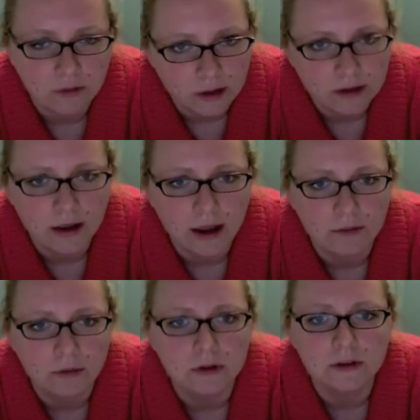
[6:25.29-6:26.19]
Well, I
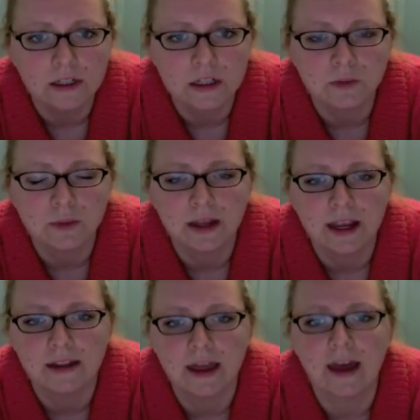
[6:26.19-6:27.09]
will explain
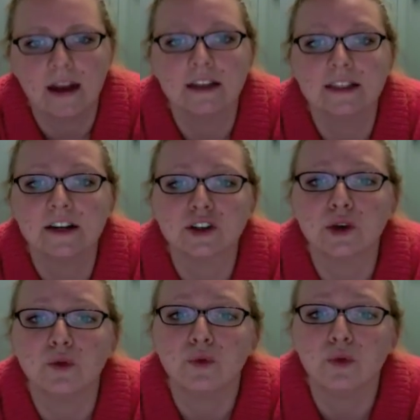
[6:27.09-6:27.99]
that. It's actually
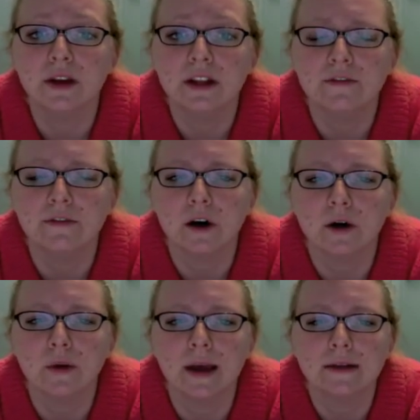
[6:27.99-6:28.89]
really far
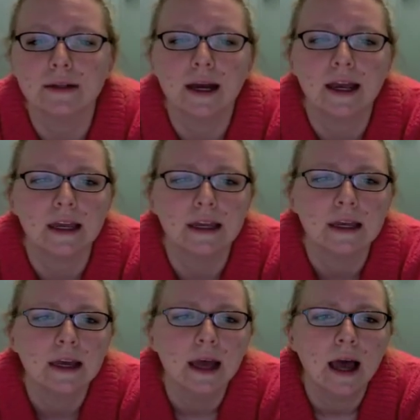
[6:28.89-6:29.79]
away, like
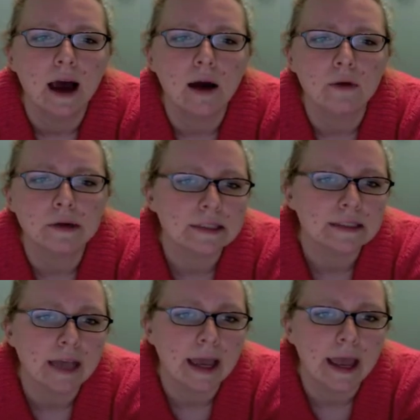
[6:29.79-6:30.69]
I want to
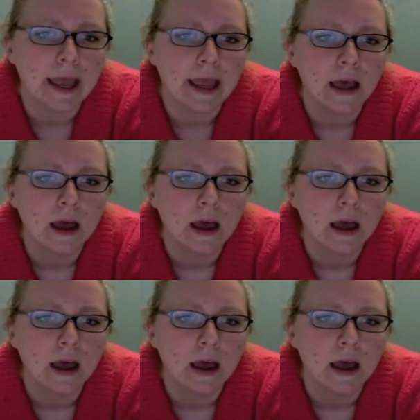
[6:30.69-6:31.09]
say